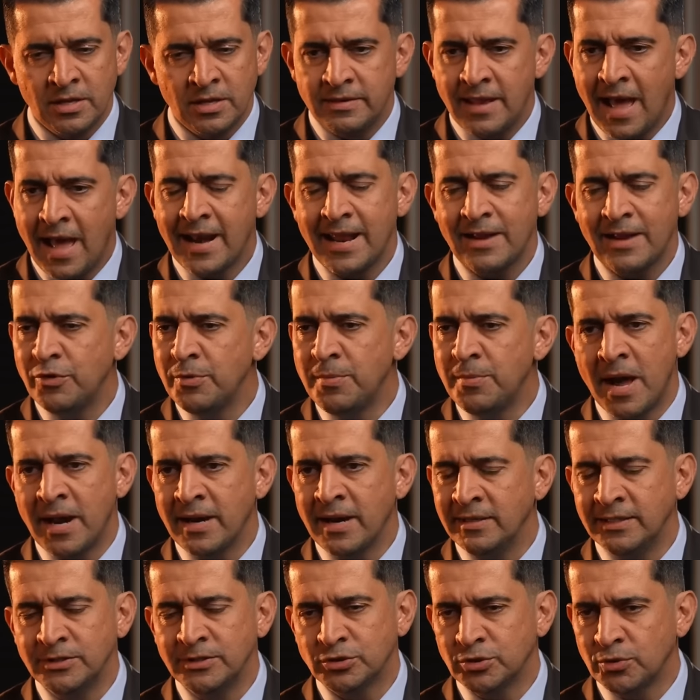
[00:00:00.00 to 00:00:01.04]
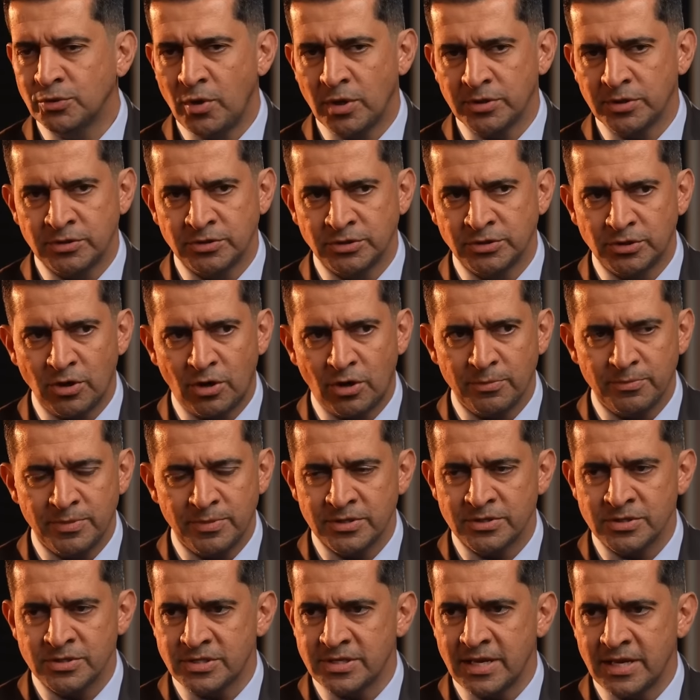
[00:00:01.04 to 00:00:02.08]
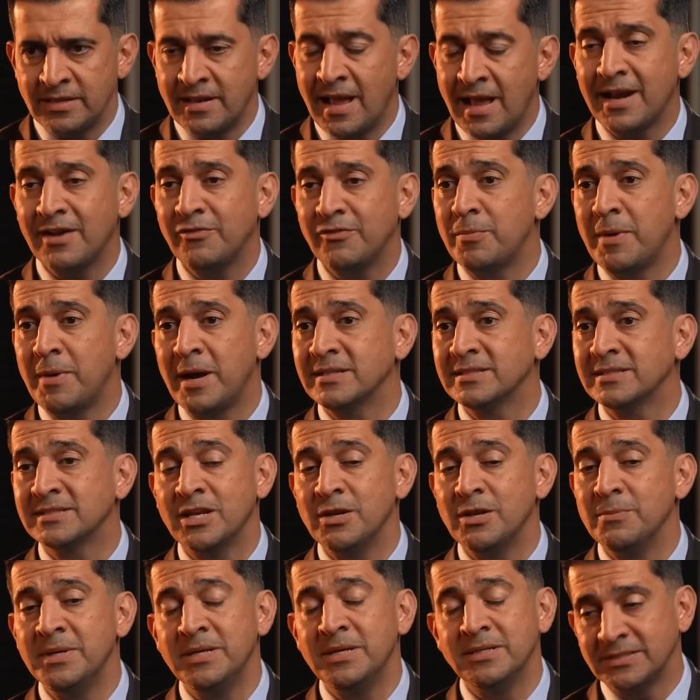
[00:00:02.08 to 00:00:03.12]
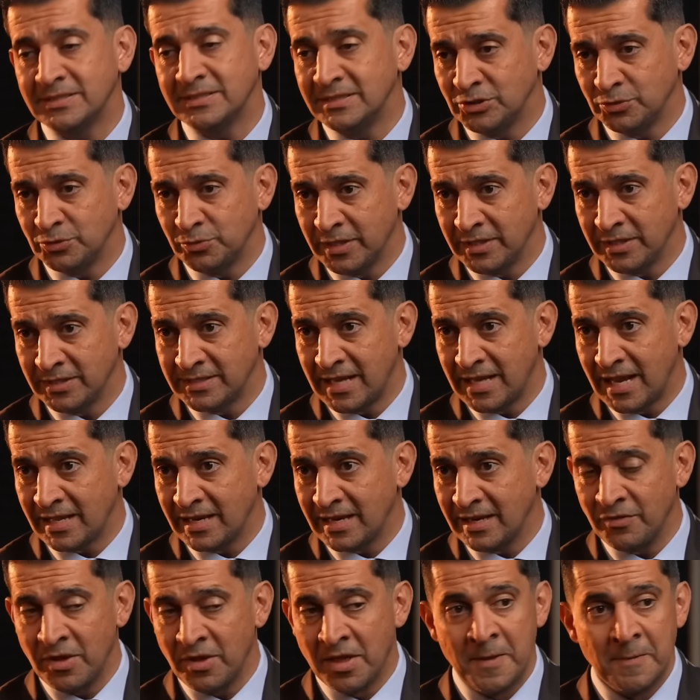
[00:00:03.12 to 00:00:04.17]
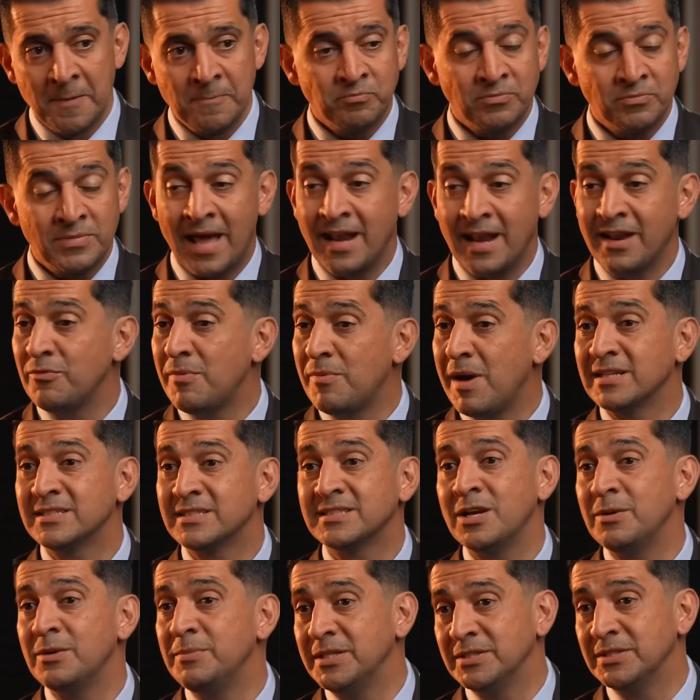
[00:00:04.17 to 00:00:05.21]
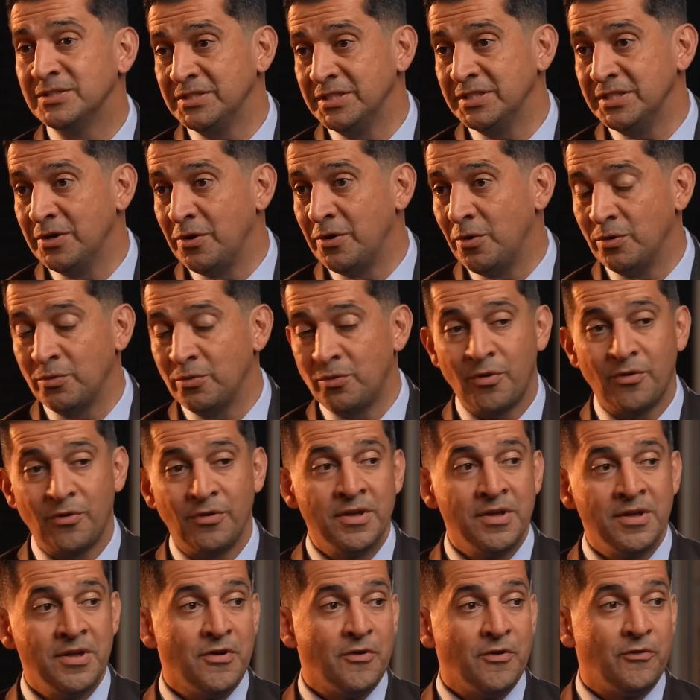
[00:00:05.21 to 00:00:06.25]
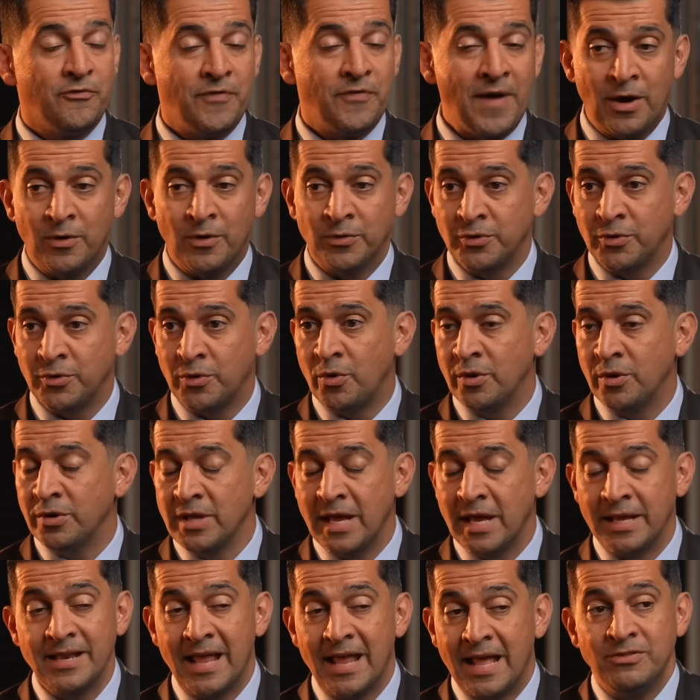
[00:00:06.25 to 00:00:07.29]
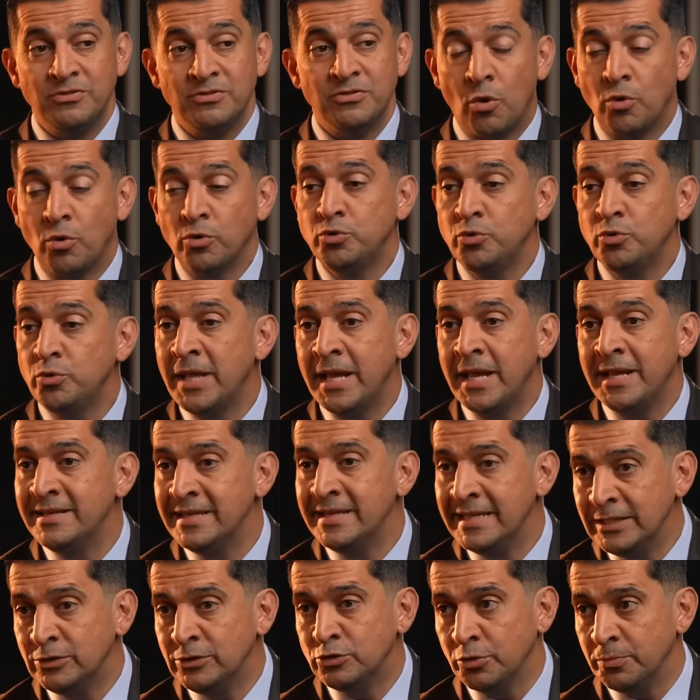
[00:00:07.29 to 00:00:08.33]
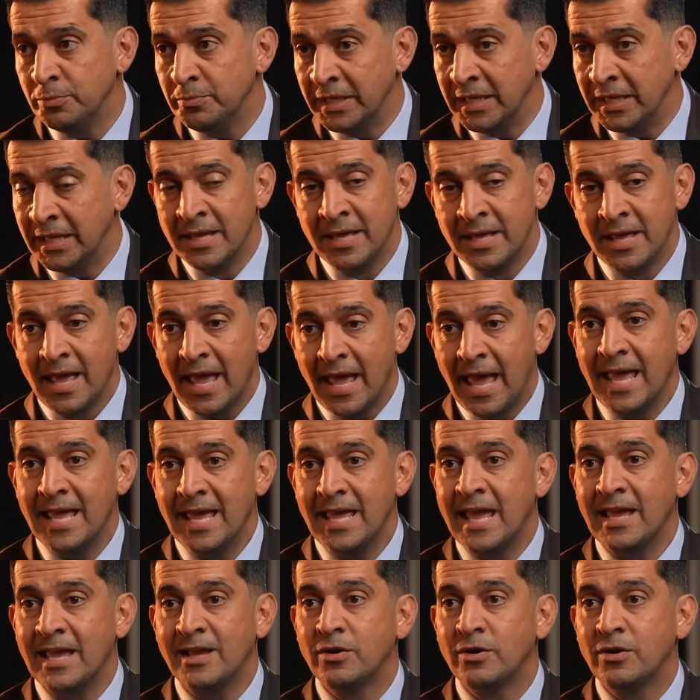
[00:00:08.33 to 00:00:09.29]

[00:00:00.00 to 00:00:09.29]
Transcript: not everybody needs to go out there and start a business, and not everybody's going to be a C suite executive. Not everybody's going to be a CEO or founder, or, and, and nor do they need to be. Mm-hmm. A,